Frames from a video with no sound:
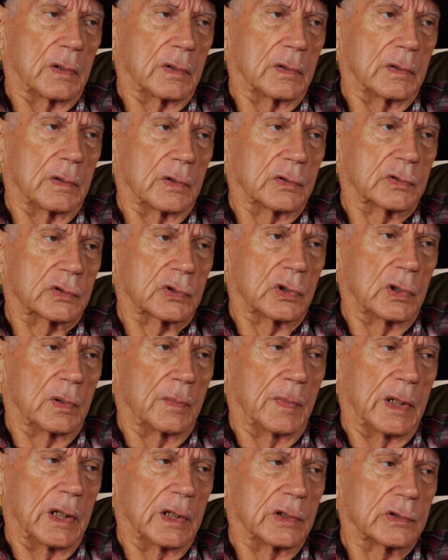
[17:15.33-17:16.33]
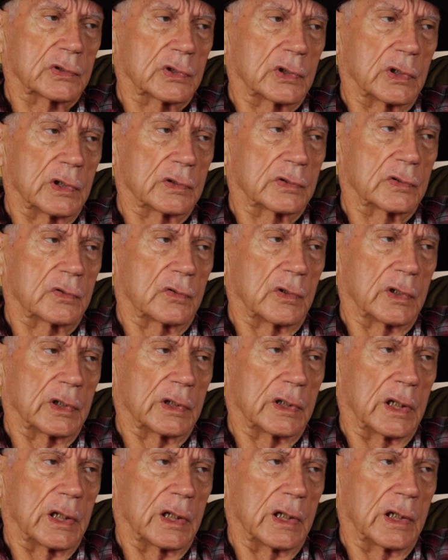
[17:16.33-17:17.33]
there's some ancestry
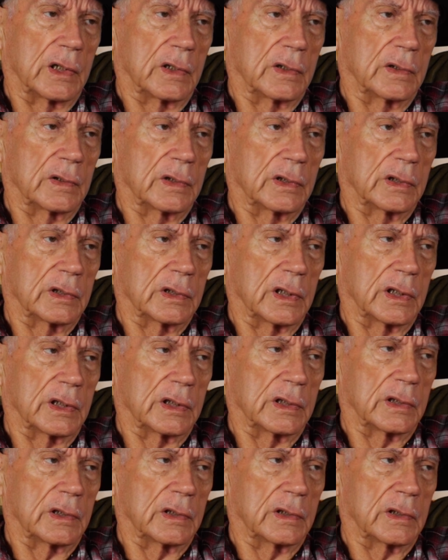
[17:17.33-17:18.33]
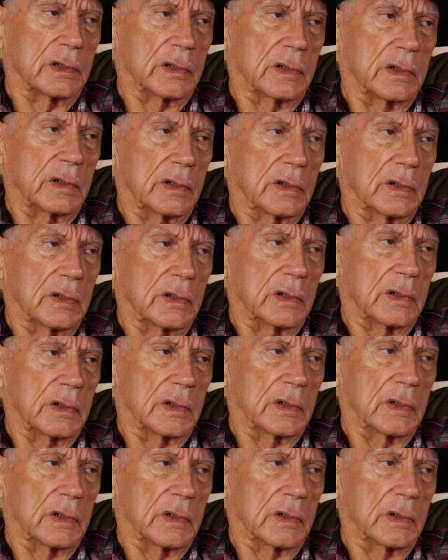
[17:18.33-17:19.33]
there that
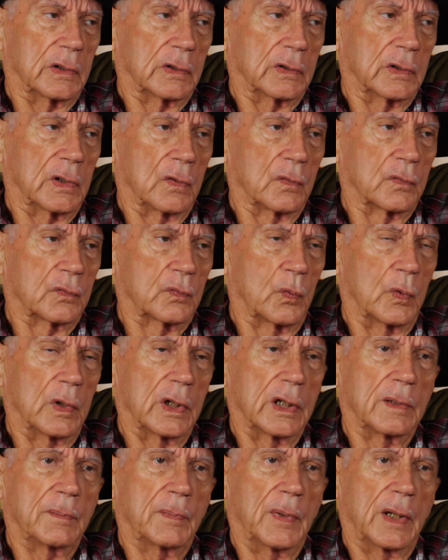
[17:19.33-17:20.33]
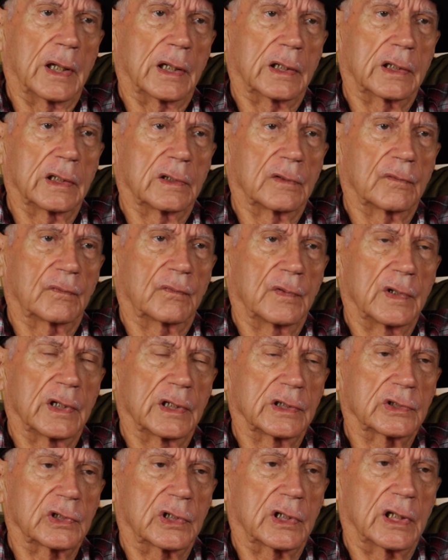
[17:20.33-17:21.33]
goes way back in the
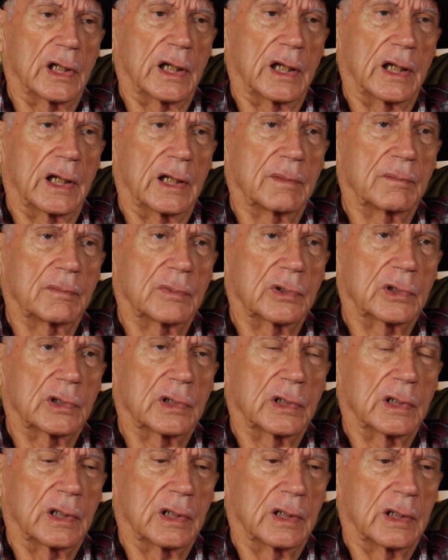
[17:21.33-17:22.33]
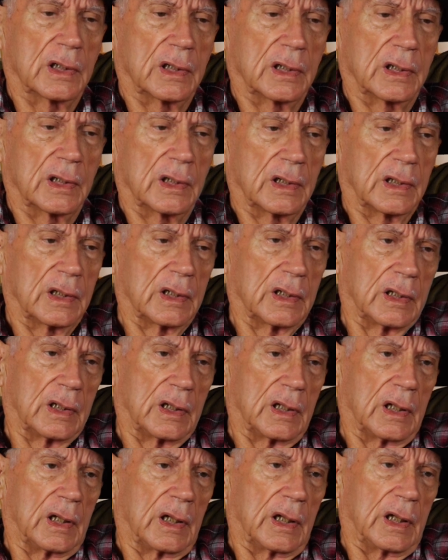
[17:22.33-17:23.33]
French times,
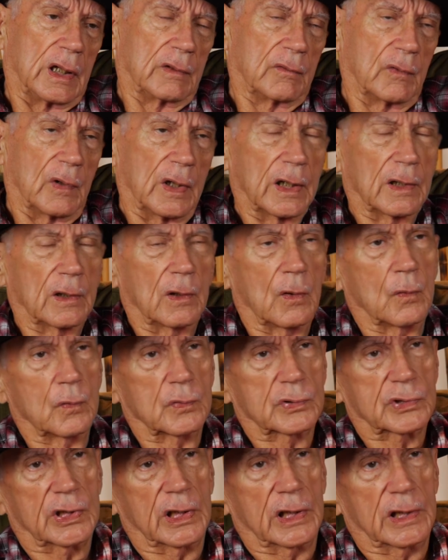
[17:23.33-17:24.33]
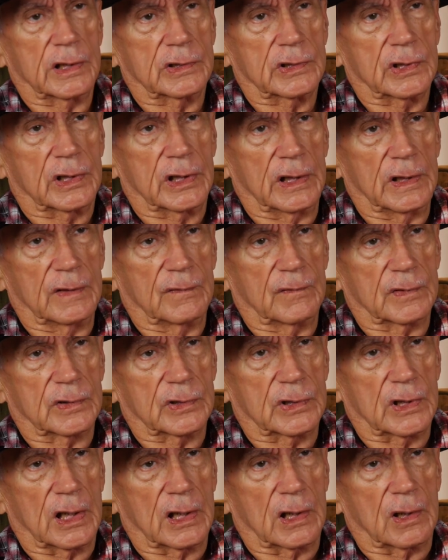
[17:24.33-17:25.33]
and around old St.
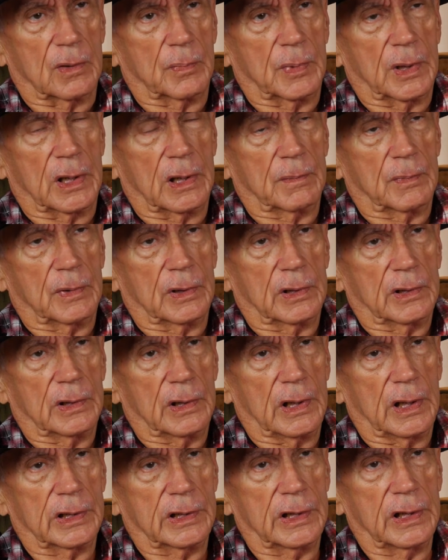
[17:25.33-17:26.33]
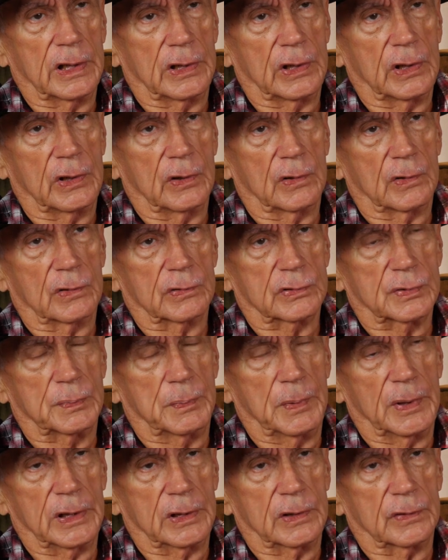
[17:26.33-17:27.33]
Stephen's, Alabama. I did hear her
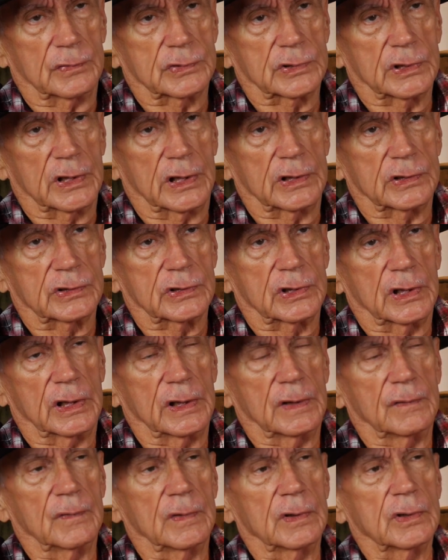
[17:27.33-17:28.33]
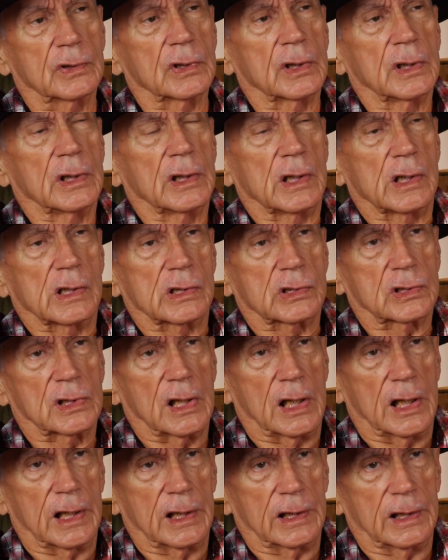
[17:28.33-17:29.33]
speak of St. Stephen's,
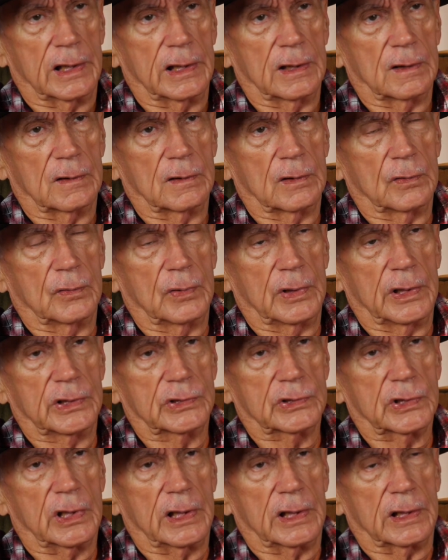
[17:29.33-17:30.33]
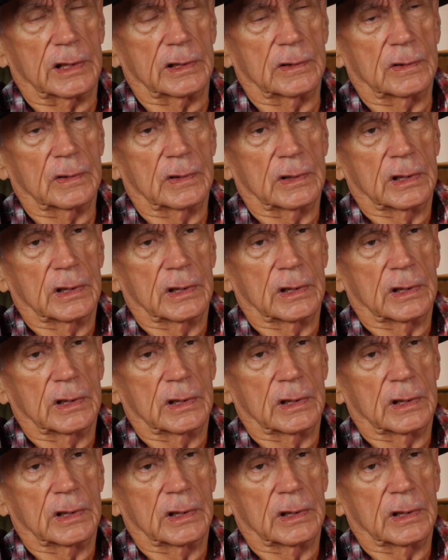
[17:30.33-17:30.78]
Slidell, Louisiana,